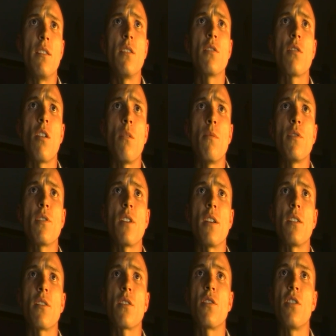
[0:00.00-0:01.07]
These comments
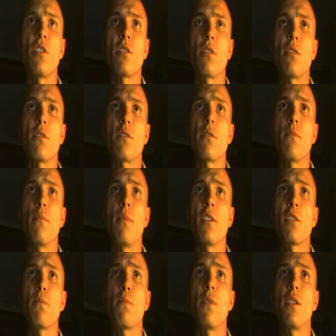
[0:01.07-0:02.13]
and suggestions
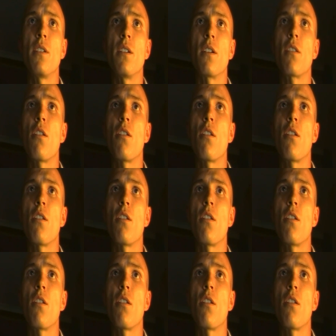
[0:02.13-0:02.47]
must be